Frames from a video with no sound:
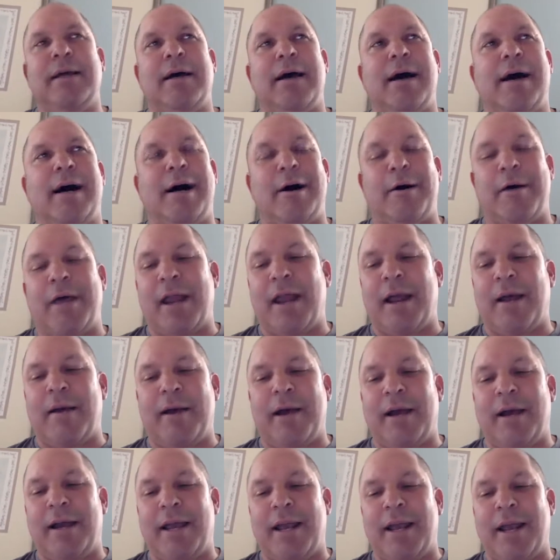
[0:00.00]
And
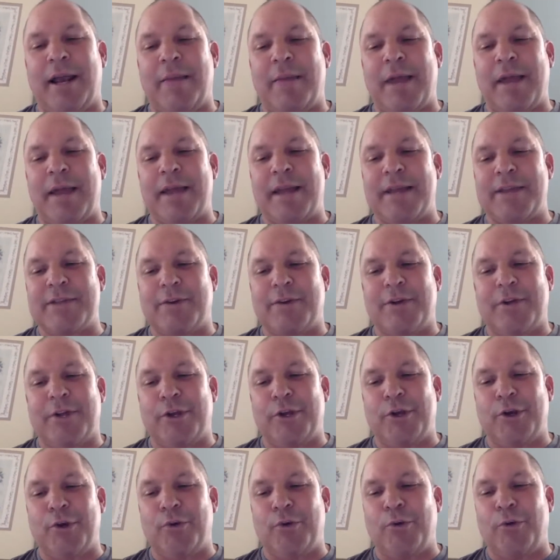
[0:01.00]
I'm not necessarily the
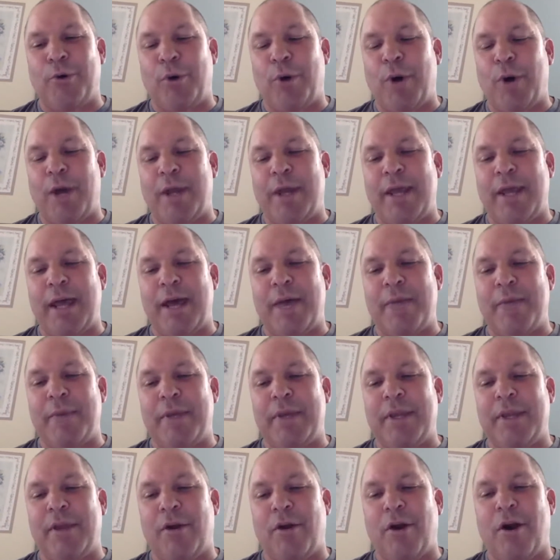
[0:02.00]
guru on that, but
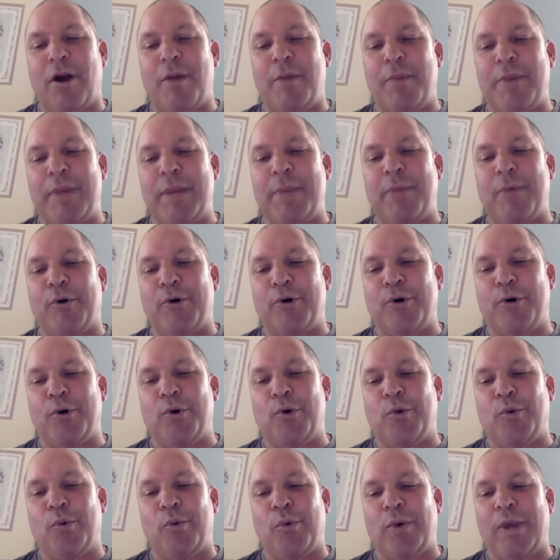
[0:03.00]
there are people
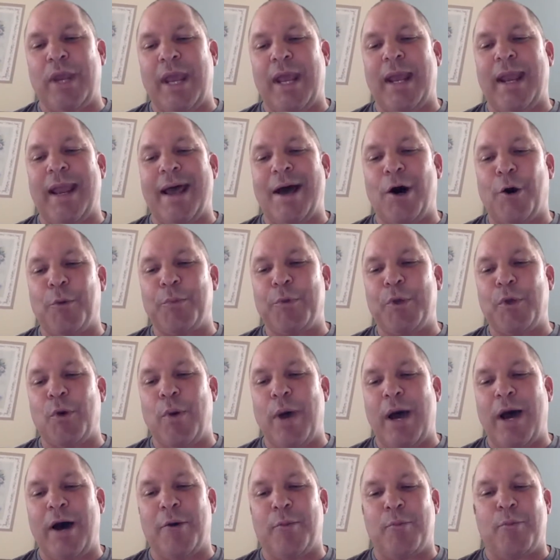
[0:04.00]
who can help you
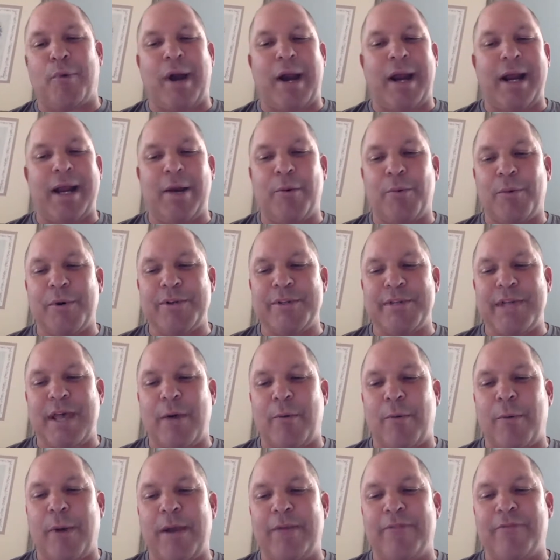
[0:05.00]
out. Brandon was
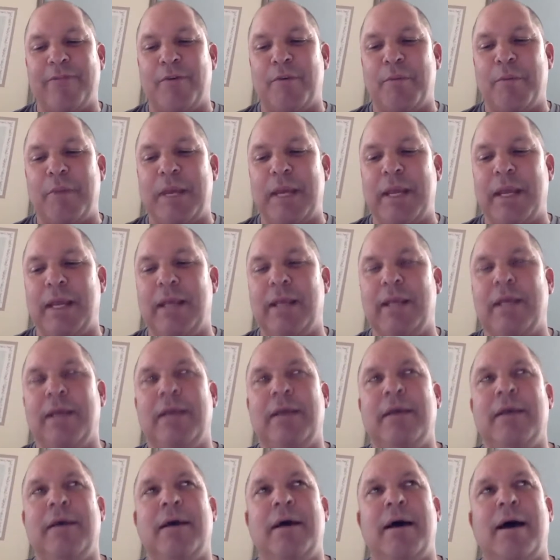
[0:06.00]
that way for me,
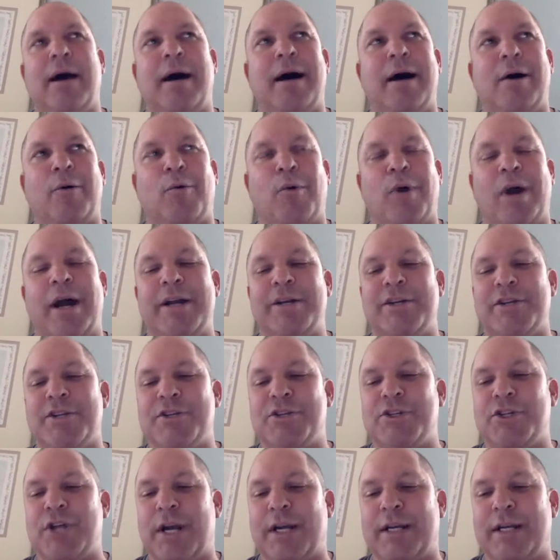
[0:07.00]
where I
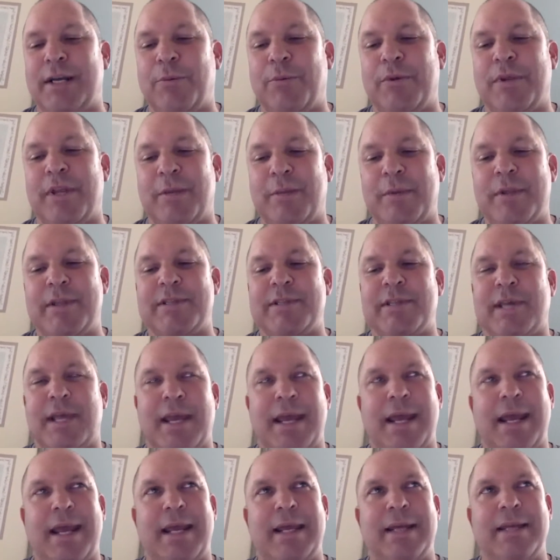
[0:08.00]
just checked in with him and
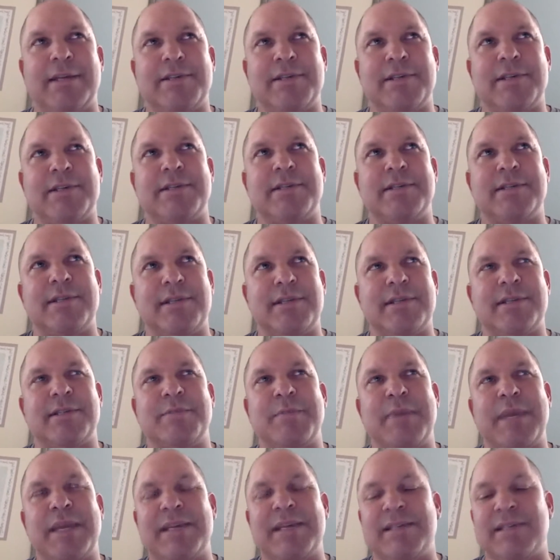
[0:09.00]
said, hey, does this
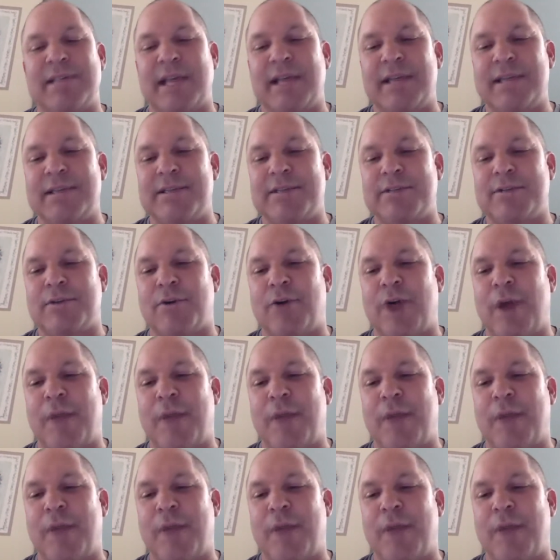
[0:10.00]
make sense? Is there